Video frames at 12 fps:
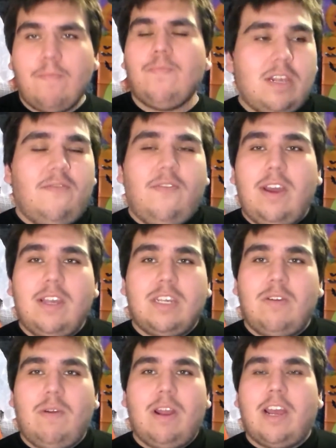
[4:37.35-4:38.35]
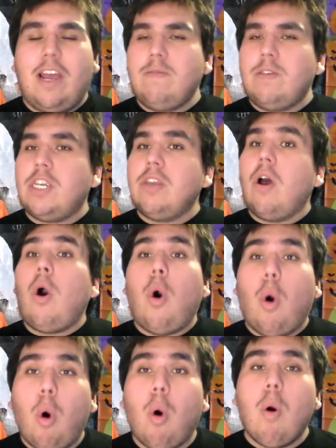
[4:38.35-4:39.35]
Let's face it, when it comes to the
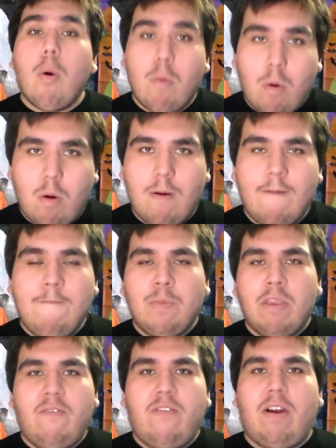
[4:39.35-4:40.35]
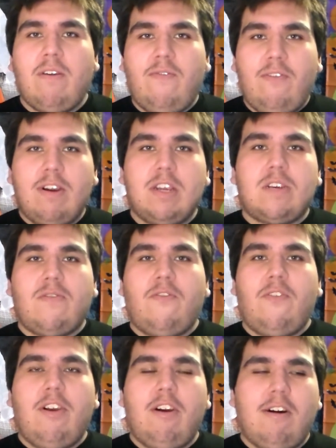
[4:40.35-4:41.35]
horror found footage
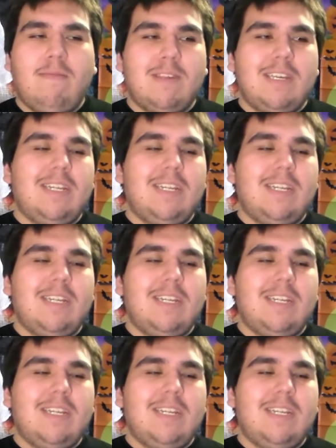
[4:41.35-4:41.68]
films,